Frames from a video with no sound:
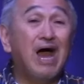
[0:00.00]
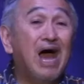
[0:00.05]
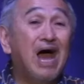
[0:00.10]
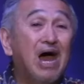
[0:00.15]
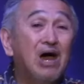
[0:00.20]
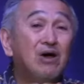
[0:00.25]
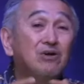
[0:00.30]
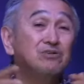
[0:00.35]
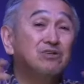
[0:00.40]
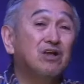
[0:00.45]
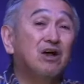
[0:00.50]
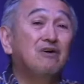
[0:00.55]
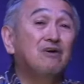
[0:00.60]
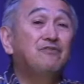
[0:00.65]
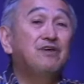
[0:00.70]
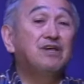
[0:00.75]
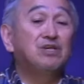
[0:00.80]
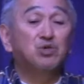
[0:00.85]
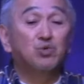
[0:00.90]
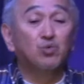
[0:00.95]
out of
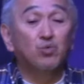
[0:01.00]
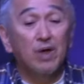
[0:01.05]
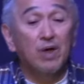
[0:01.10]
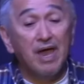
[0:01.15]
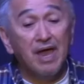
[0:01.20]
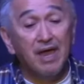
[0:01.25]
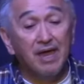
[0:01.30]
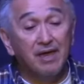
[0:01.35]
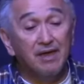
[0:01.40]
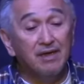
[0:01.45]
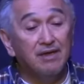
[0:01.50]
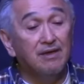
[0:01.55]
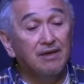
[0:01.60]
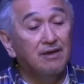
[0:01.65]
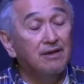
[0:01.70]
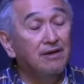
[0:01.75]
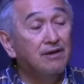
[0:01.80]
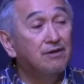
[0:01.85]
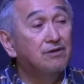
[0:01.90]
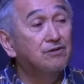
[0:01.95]
his way
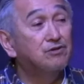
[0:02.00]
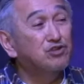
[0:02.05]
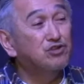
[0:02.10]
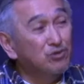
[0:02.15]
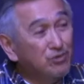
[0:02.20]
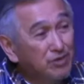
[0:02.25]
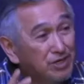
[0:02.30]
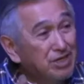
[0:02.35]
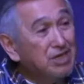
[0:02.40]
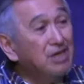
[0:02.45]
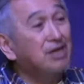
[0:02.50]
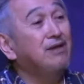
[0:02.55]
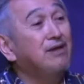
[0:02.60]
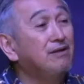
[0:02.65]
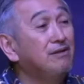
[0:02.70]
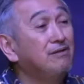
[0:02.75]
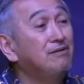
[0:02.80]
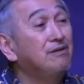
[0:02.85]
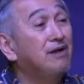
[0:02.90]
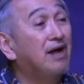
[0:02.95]
to heal a